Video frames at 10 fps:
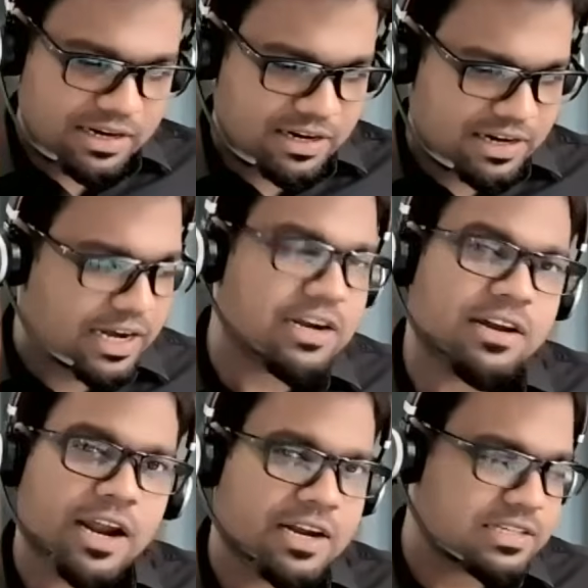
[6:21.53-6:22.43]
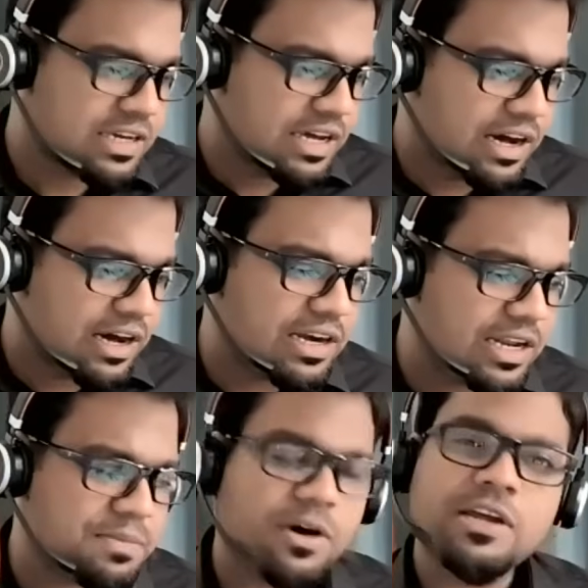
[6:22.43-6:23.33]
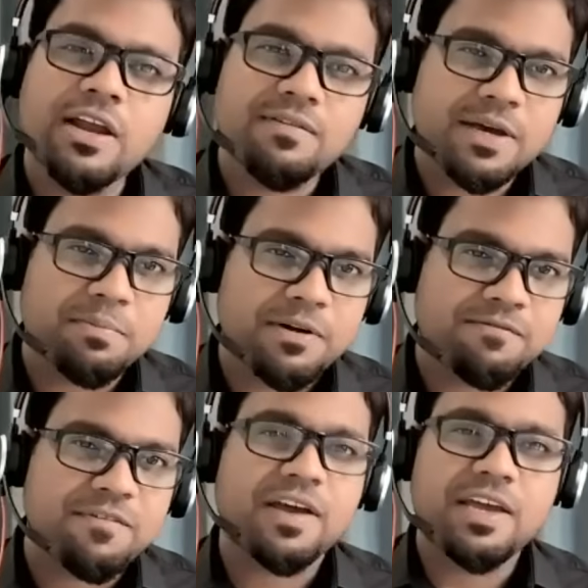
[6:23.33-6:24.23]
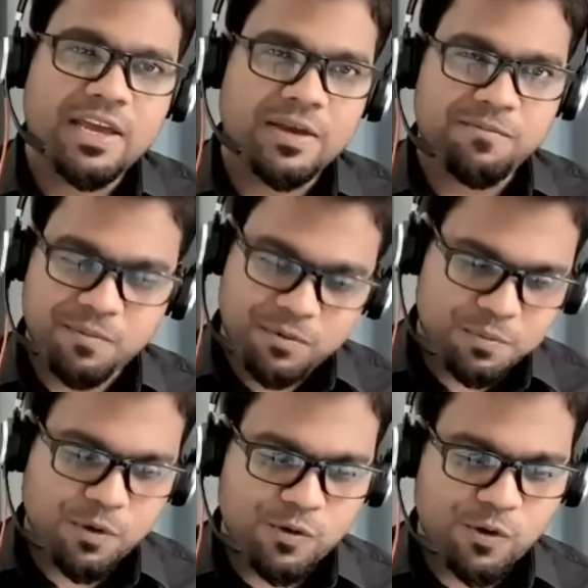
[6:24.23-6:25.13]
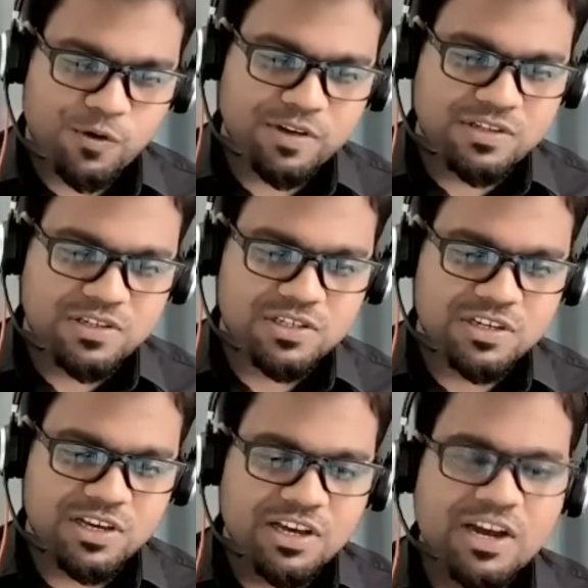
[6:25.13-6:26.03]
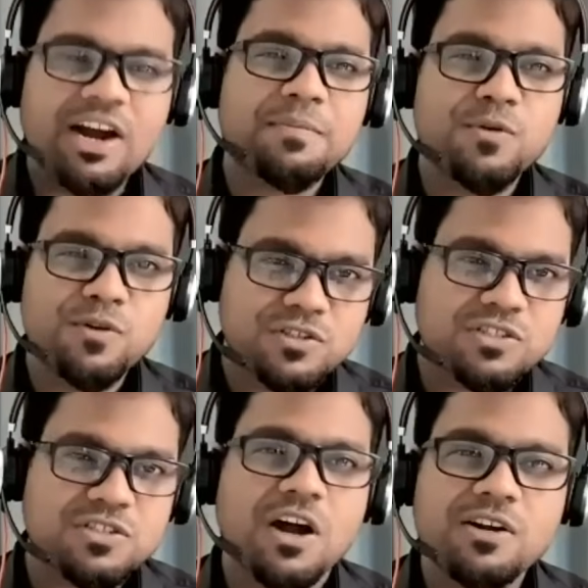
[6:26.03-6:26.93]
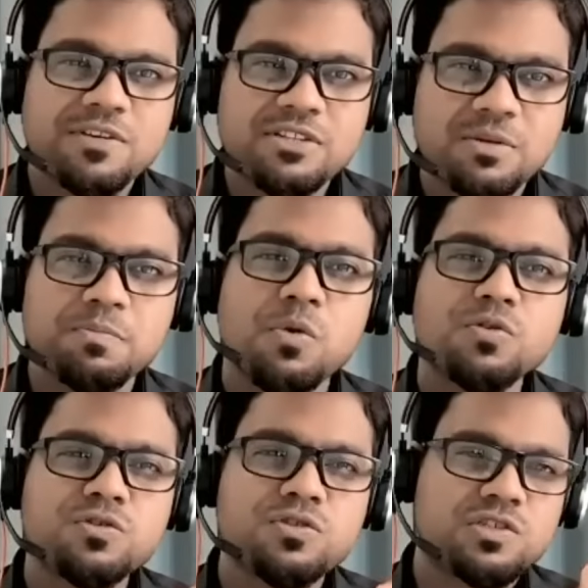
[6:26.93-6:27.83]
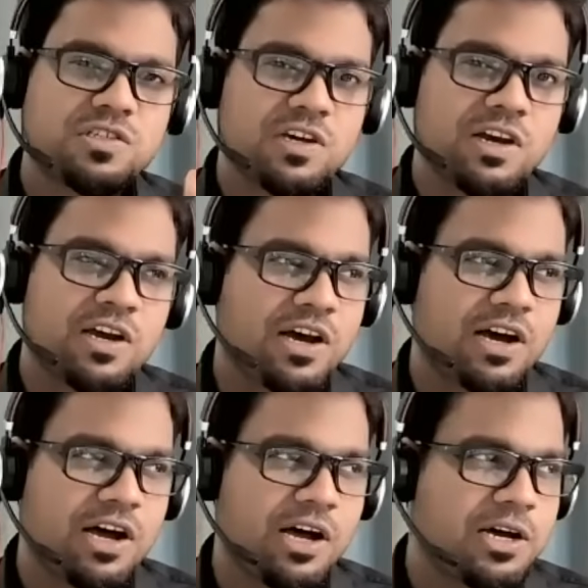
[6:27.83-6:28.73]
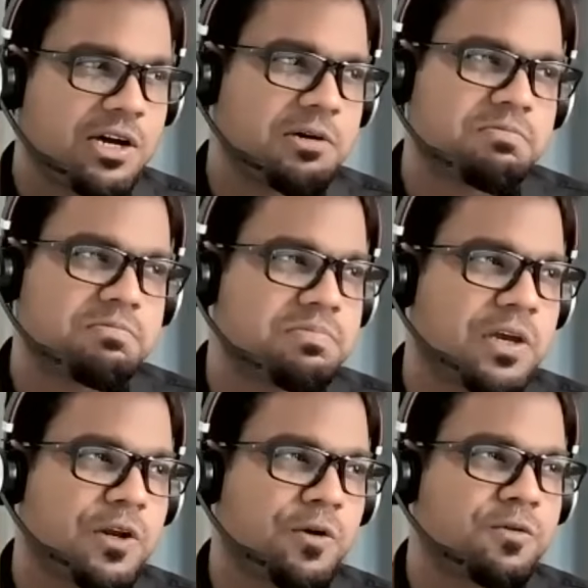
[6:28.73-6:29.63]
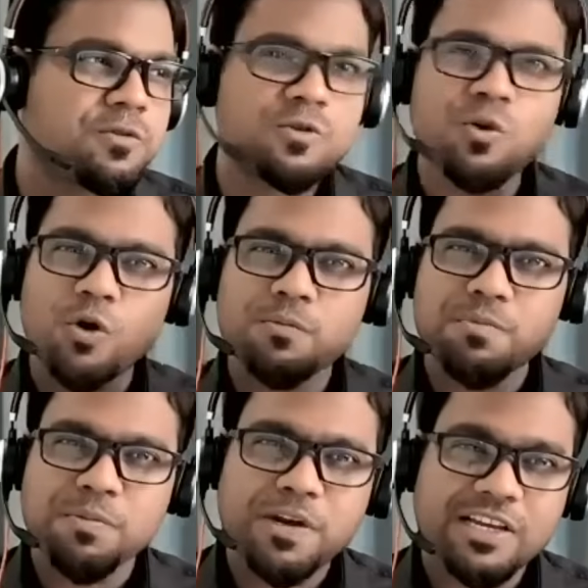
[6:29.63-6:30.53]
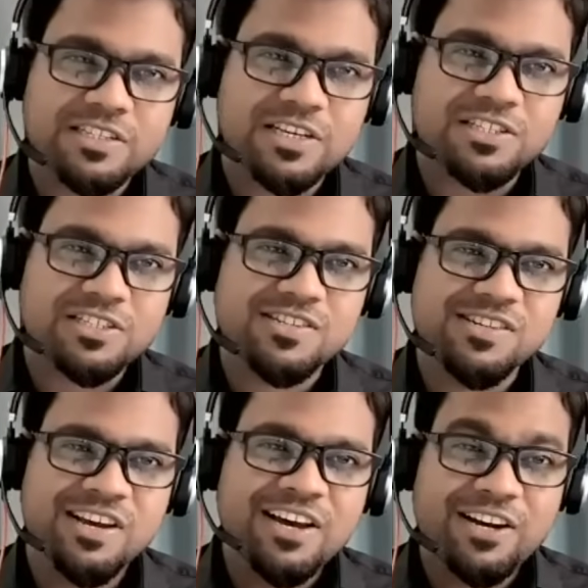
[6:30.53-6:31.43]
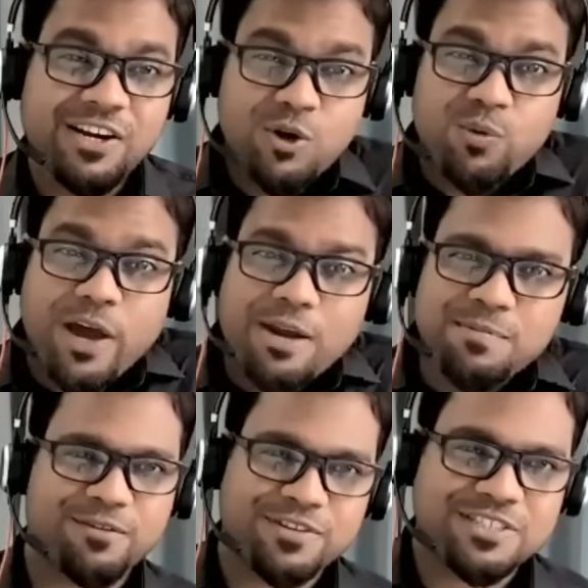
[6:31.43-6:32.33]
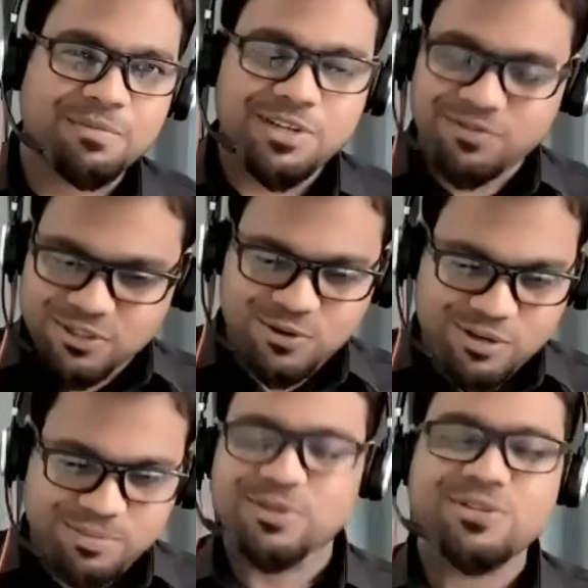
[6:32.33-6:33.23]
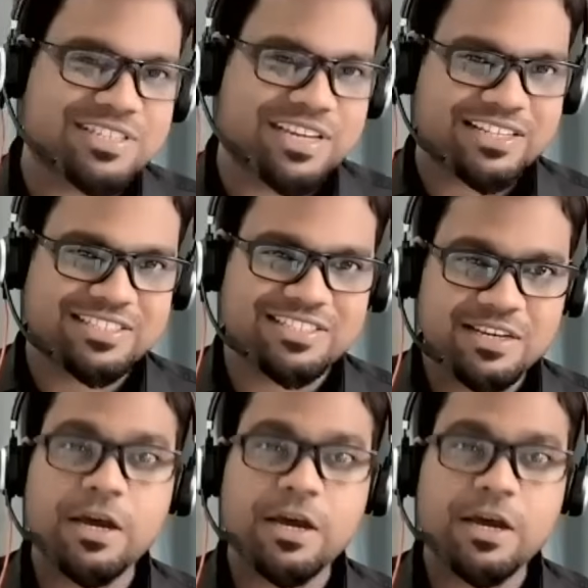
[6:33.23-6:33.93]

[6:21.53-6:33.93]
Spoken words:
write us early morning. I'll wake up at 5 a.m. from tomorrow onwards, and I'm going to start with the most rote memorization requirement of a subject, which is going to be social science.